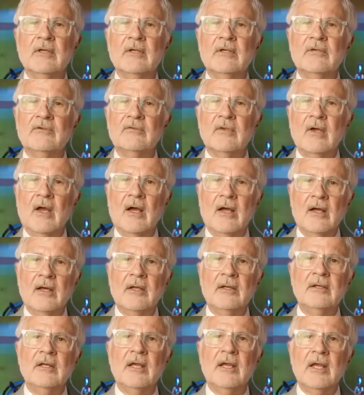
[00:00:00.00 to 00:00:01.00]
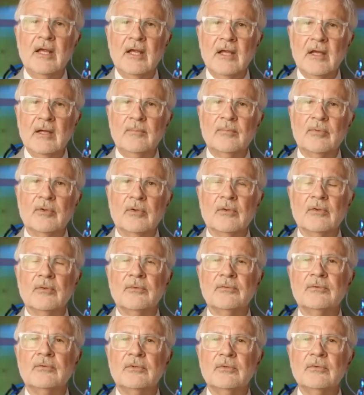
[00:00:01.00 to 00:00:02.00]
is
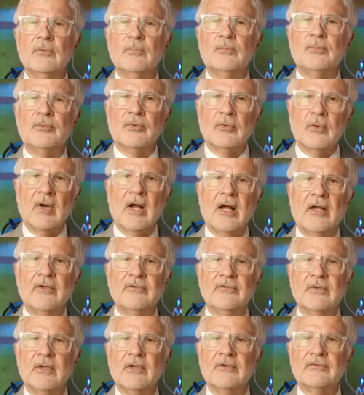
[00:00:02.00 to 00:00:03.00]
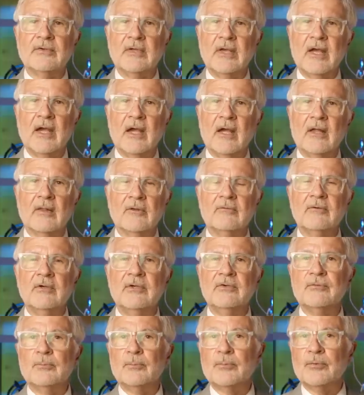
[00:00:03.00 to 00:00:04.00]
unable to process
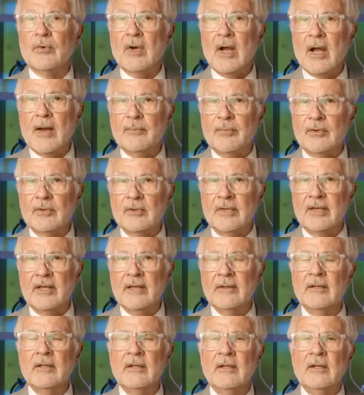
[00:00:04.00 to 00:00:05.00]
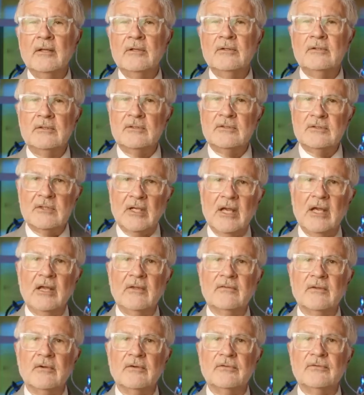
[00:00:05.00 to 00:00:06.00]
calories properly to
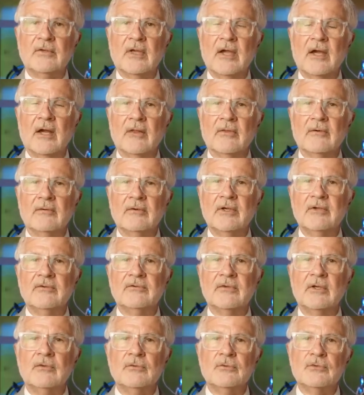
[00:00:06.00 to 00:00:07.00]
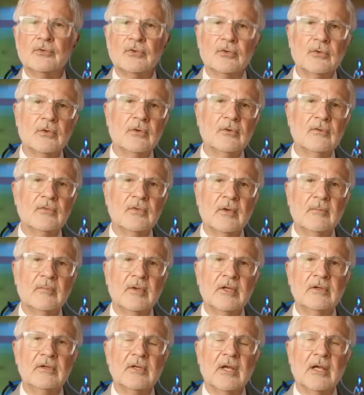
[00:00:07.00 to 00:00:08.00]
take those calories and turn
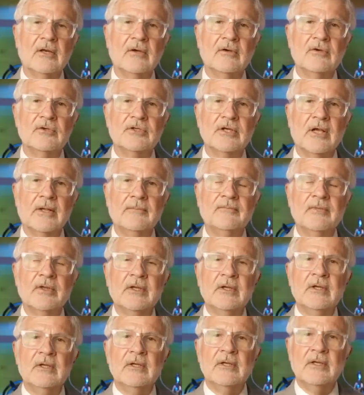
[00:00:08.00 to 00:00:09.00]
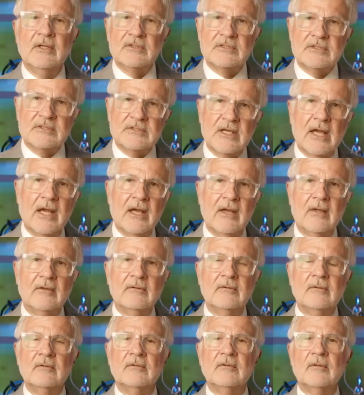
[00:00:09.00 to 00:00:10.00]
them into energy.
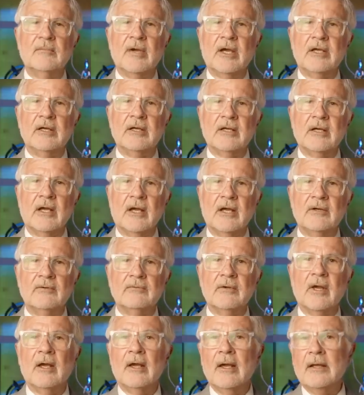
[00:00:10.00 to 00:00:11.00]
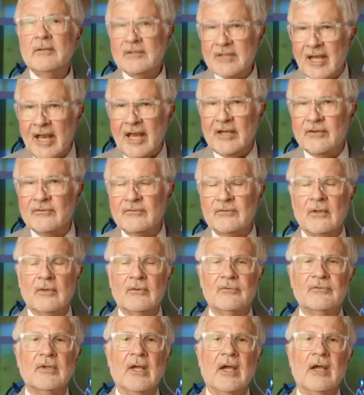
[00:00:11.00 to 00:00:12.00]
Instead, the mitochondria takes
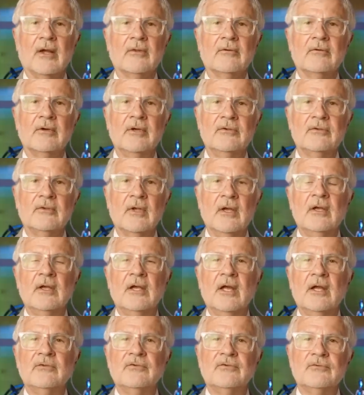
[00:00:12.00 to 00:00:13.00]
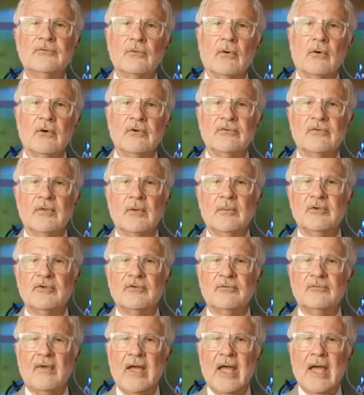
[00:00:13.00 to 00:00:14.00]
those calories and stores them
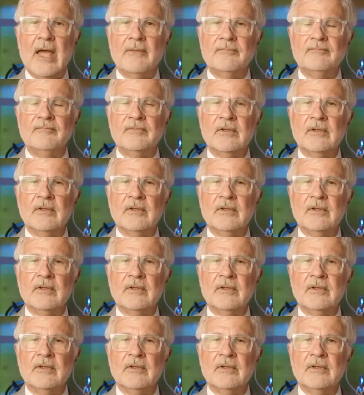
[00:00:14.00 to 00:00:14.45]
as fat.